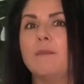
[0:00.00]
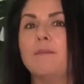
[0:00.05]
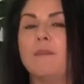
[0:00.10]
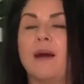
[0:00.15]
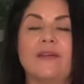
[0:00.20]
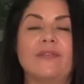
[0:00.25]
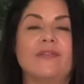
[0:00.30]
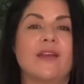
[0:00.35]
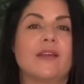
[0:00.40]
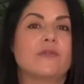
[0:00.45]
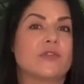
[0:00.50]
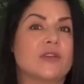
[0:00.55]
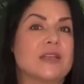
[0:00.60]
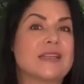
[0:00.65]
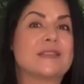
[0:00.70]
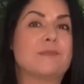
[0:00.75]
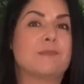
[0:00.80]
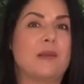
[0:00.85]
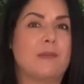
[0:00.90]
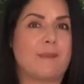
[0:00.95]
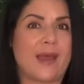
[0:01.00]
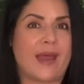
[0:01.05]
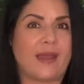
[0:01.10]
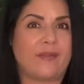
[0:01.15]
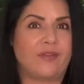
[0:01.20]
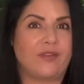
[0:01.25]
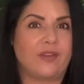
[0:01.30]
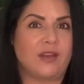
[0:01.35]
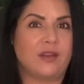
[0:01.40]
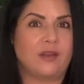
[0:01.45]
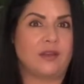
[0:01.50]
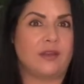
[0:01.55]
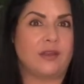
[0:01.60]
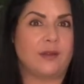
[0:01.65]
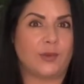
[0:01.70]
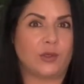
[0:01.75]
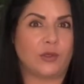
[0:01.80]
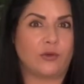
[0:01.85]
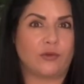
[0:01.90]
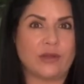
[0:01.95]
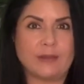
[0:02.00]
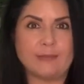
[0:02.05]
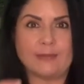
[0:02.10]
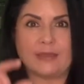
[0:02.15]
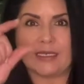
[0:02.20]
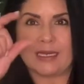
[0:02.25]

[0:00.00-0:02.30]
My favorite is Bepanthen nipple cream.